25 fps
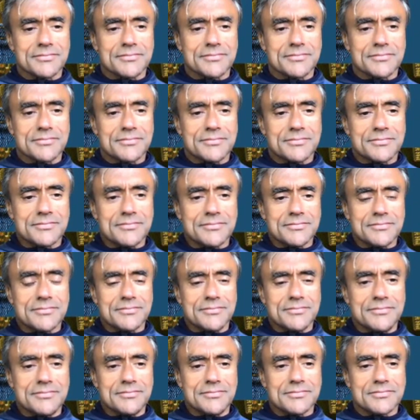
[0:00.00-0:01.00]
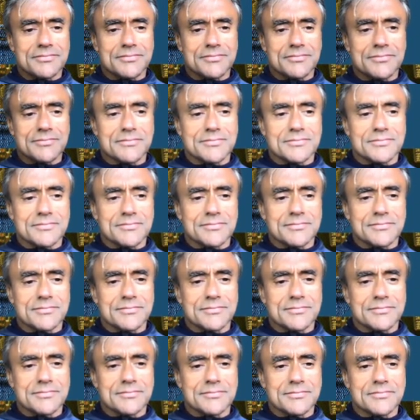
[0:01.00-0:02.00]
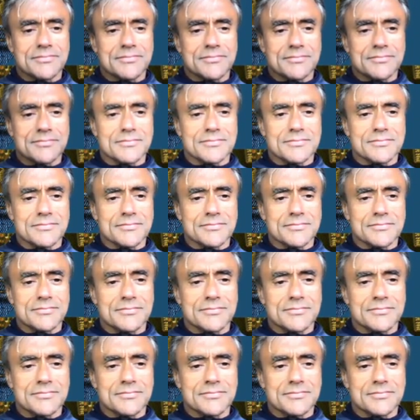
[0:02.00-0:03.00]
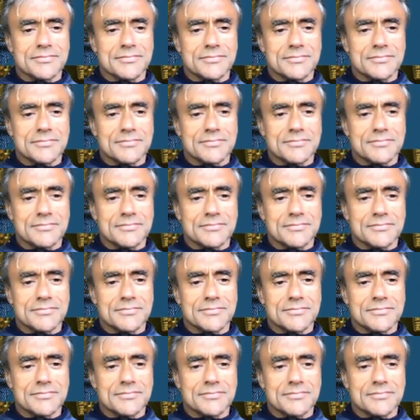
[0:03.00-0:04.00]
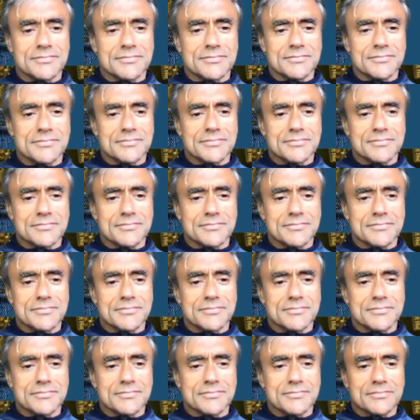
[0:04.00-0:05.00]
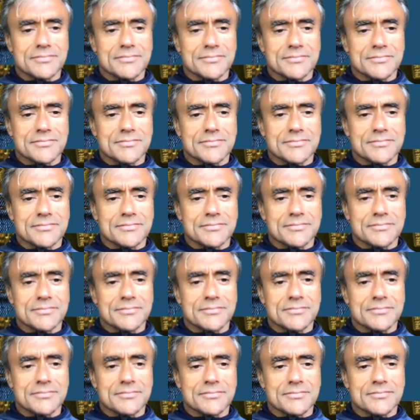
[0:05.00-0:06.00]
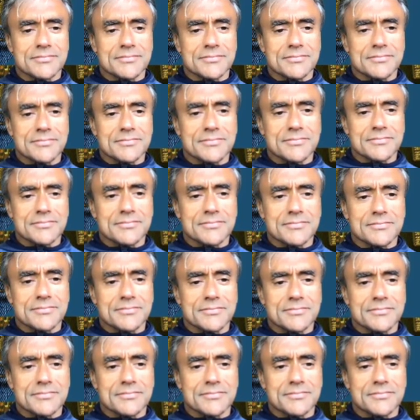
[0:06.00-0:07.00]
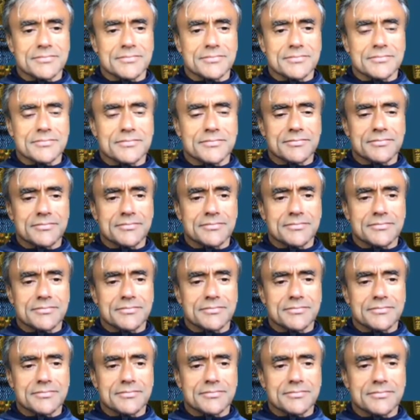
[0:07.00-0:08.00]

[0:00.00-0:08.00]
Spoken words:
This person isn't speaking.